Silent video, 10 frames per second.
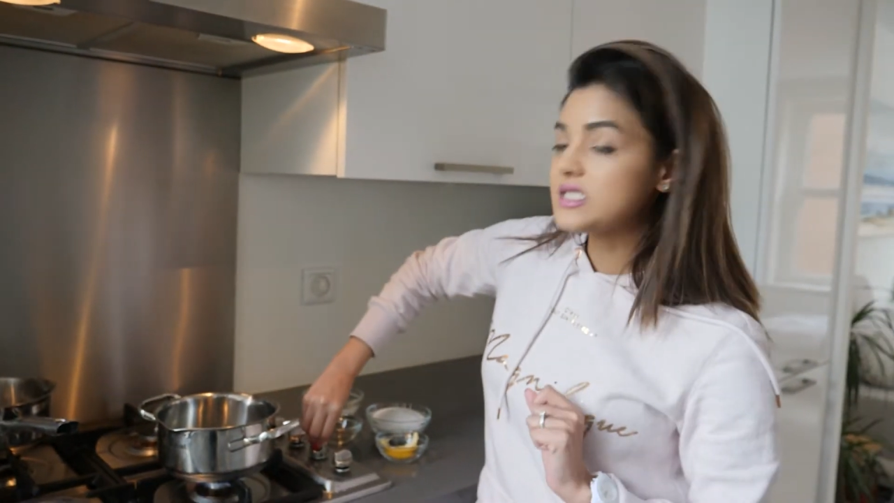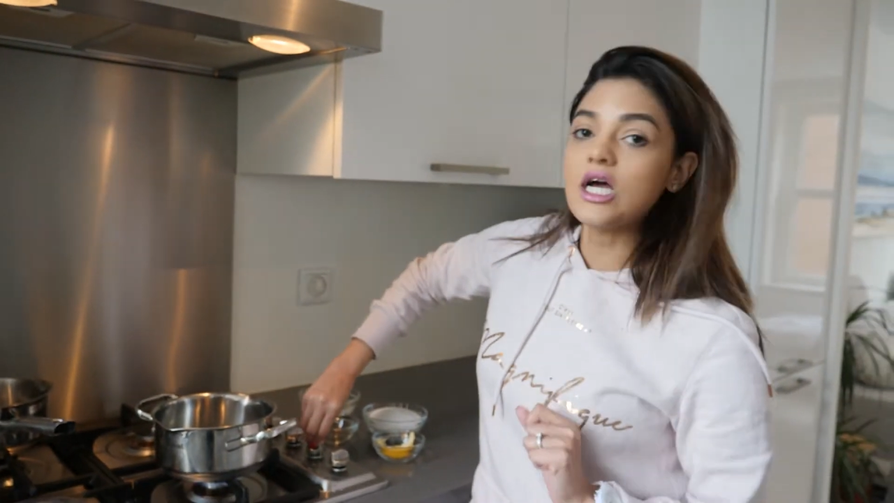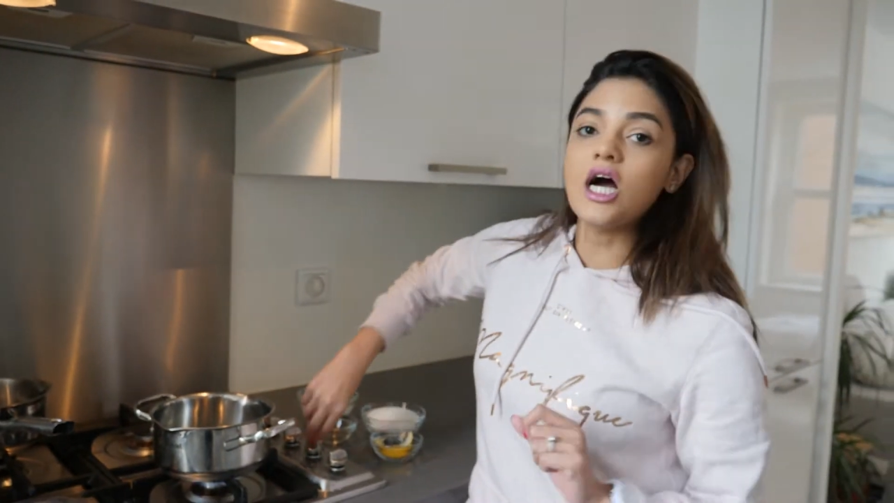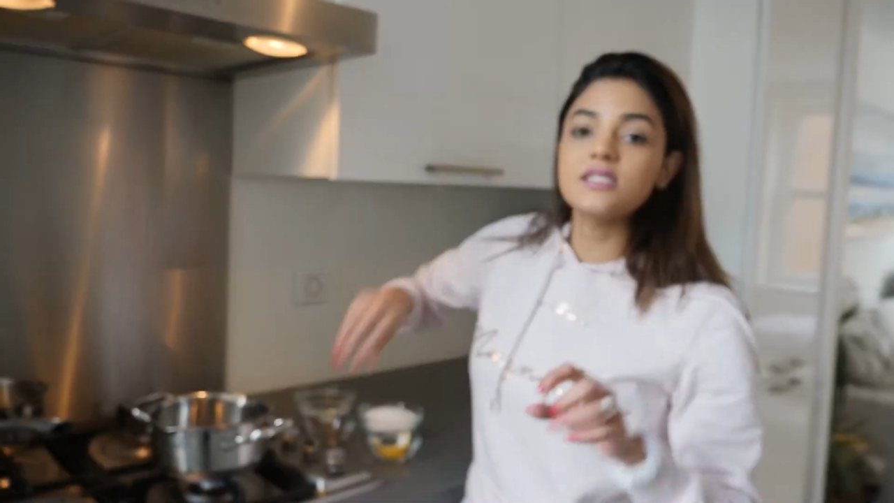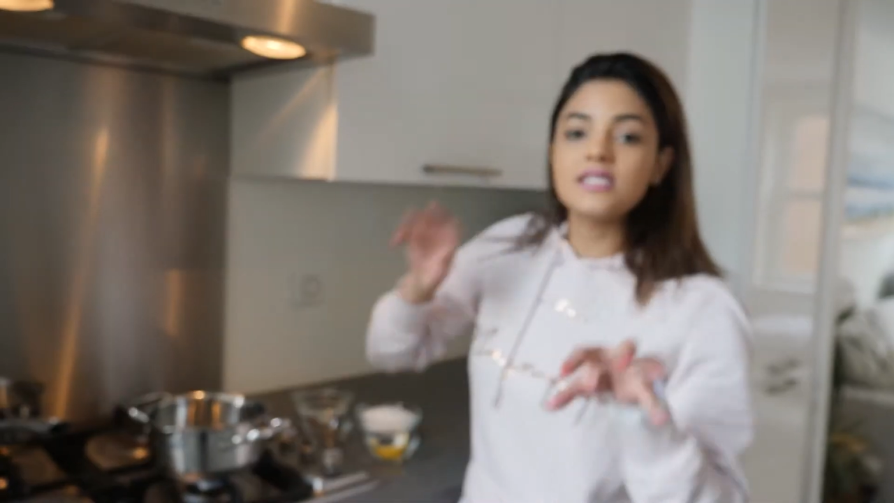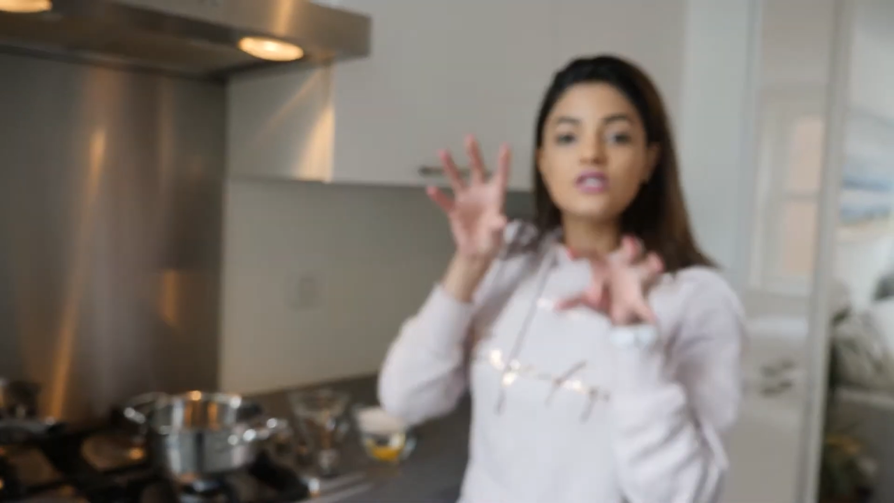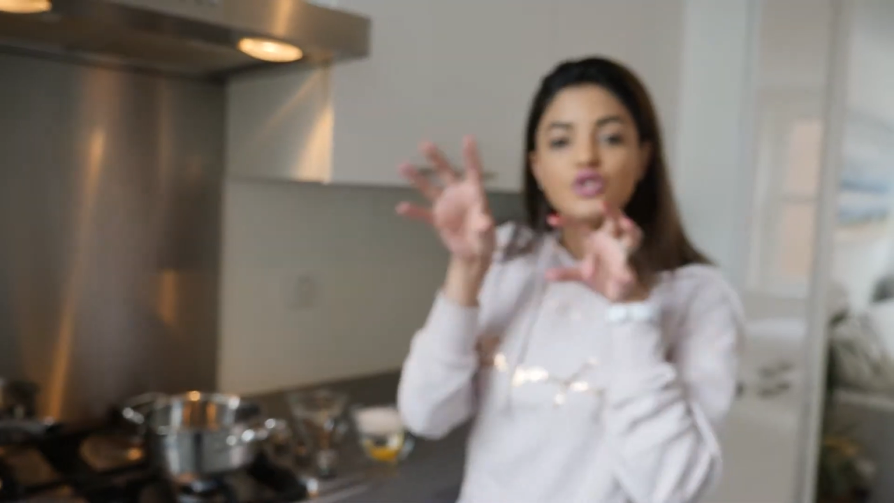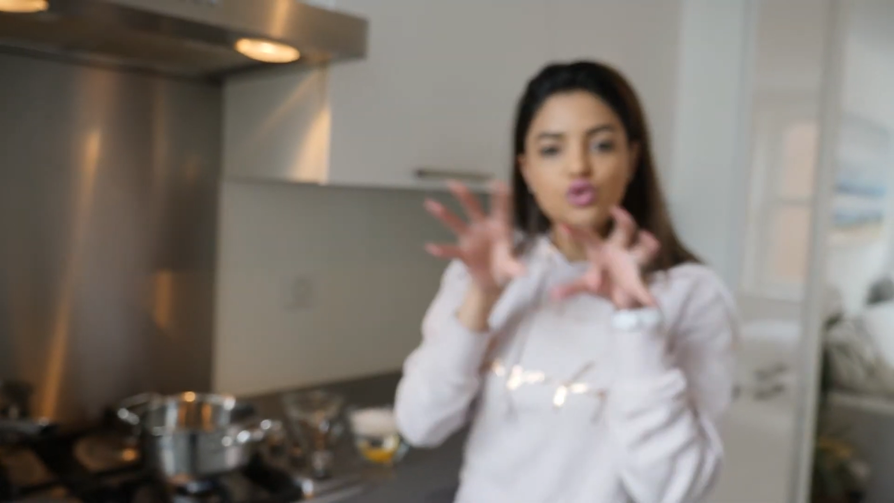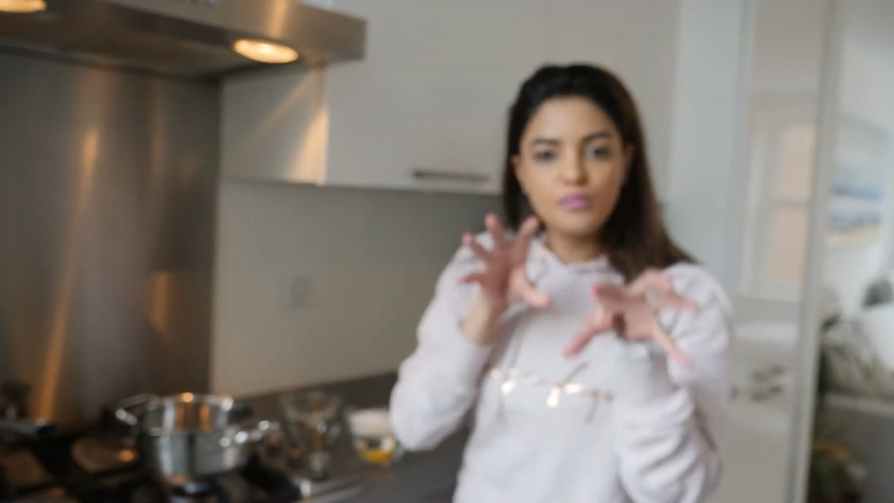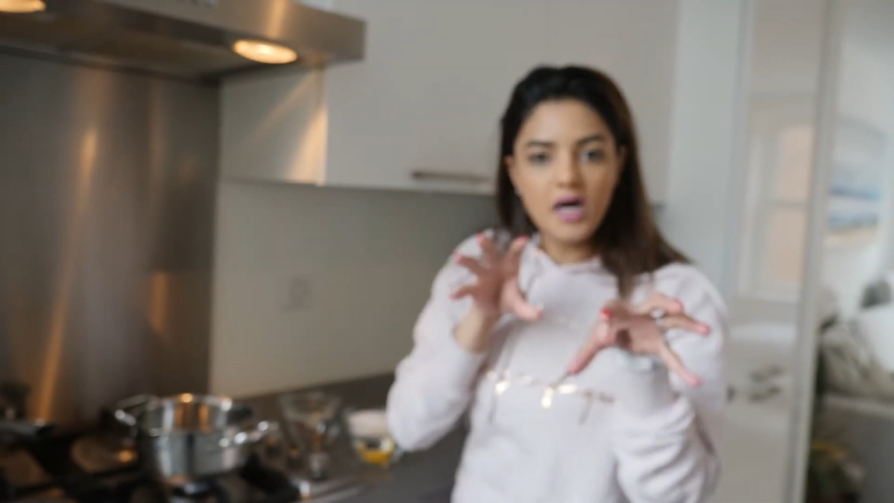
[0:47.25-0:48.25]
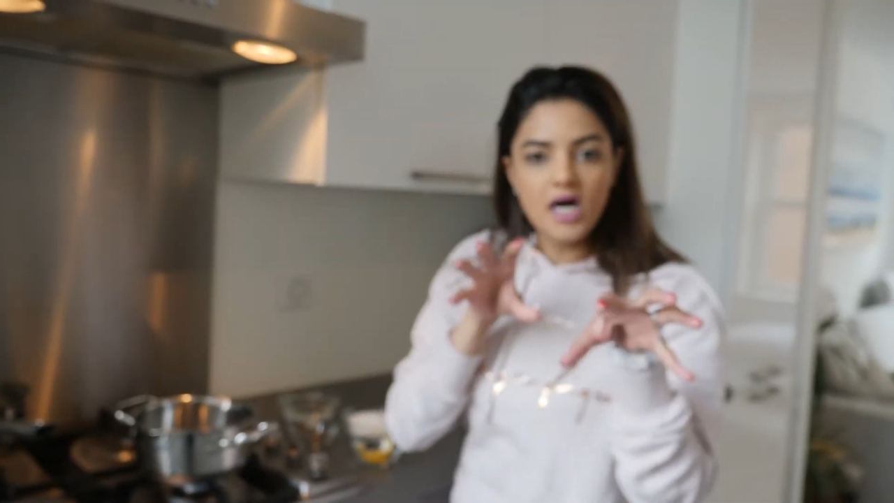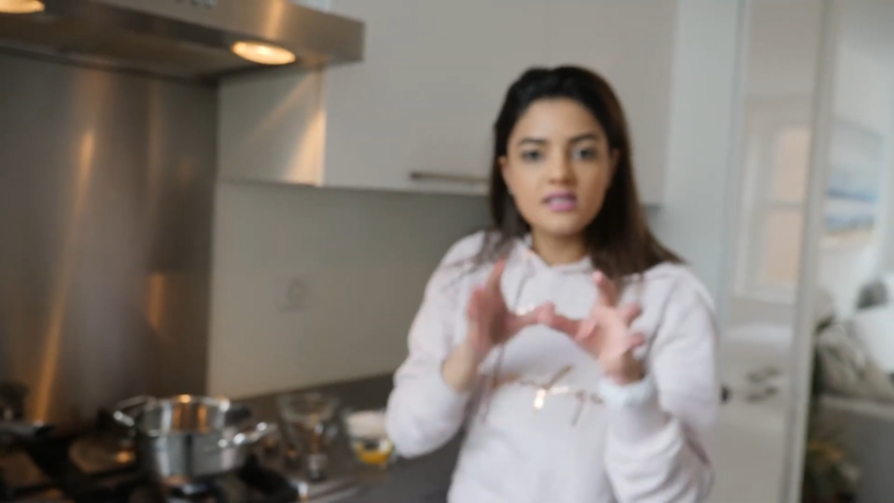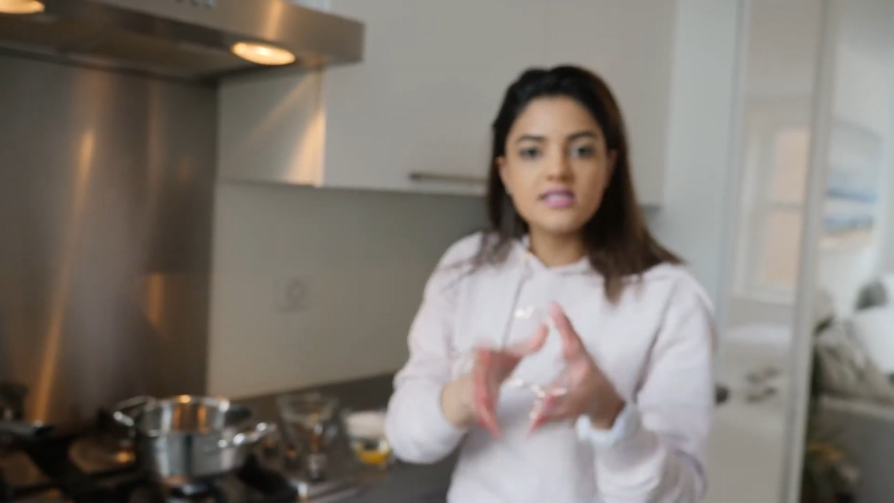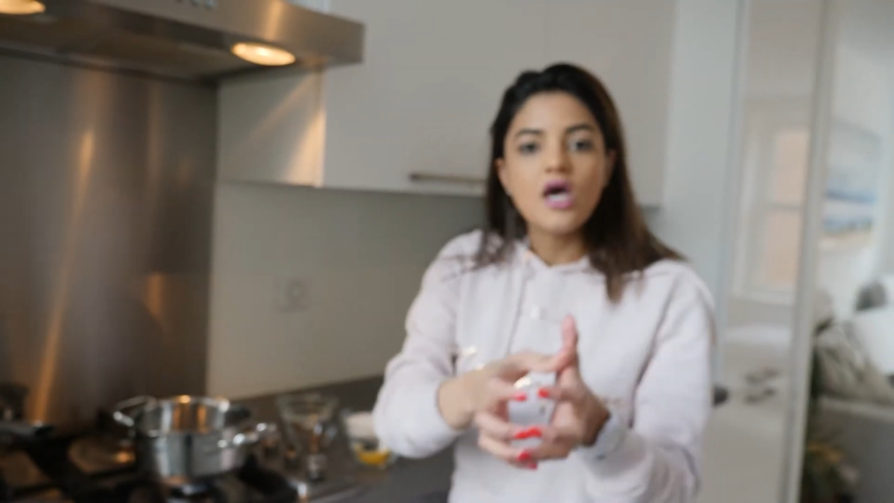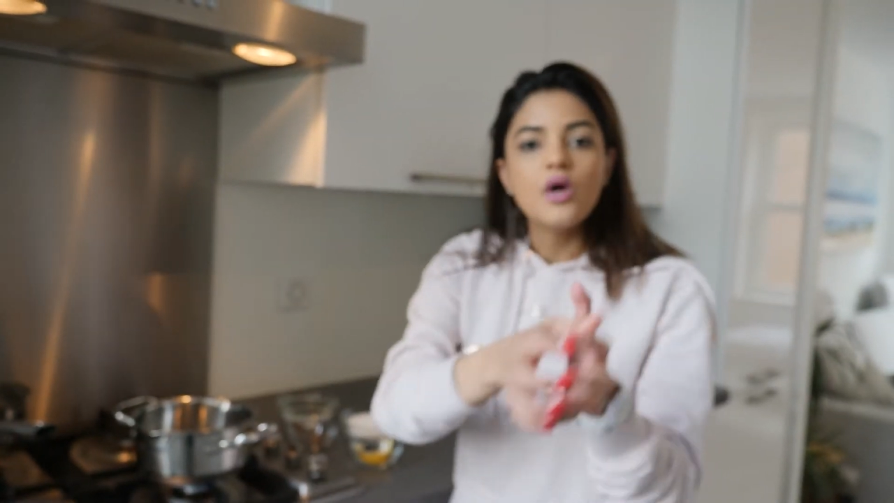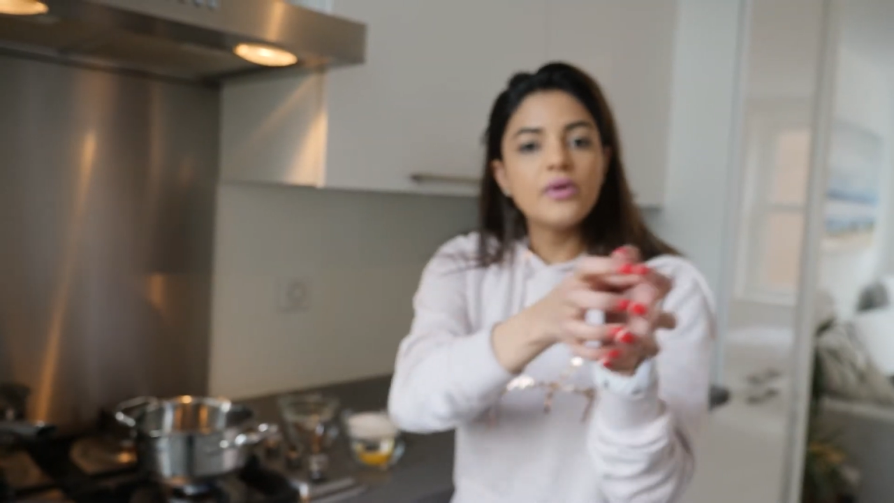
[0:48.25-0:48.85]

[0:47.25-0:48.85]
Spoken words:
start in two parts.